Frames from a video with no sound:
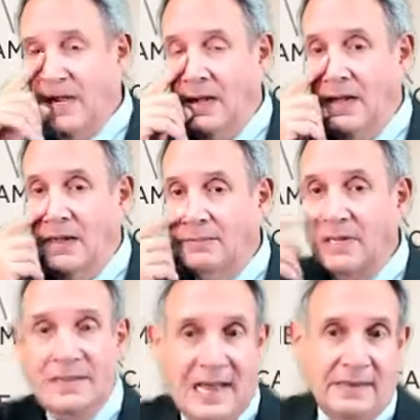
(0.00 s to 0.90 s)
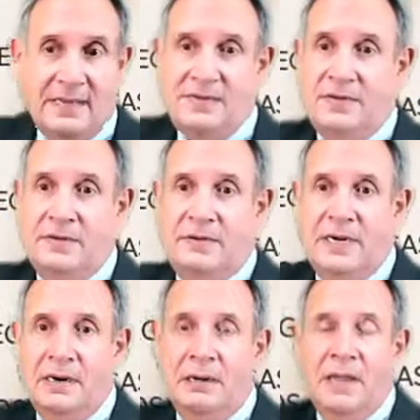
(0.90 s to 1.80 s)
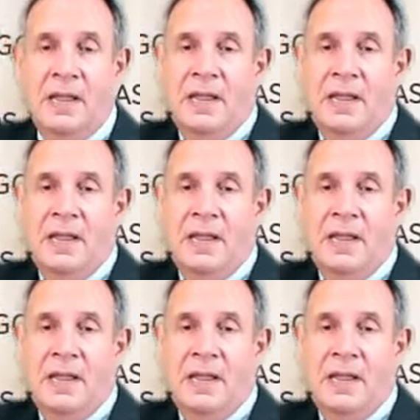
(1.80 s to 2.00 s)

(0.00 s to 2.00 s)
A lot of things to do here.